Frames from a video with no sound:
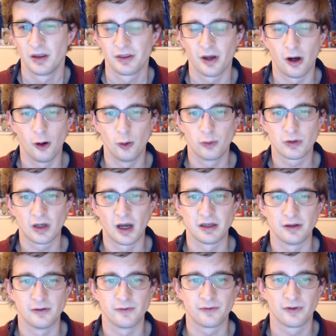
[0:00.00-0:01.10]
the whole kind
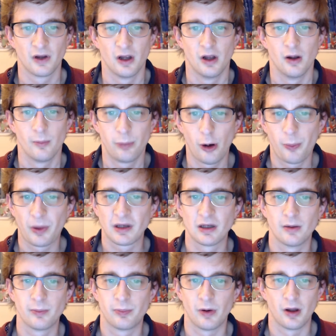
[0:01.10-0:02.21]
of popping
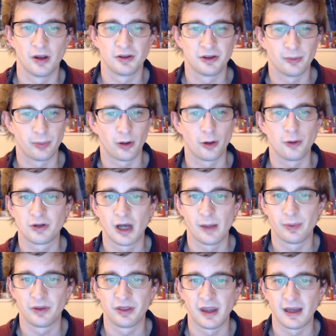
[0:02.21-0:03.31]
the balloon
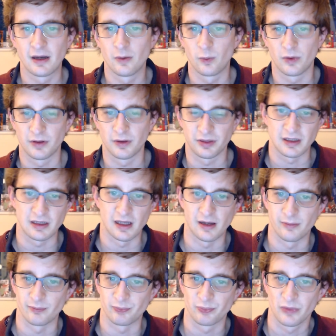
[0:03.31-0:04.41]
type of thing with
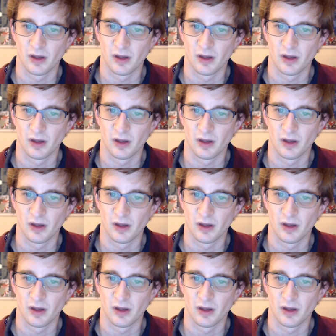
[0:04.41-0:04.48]
the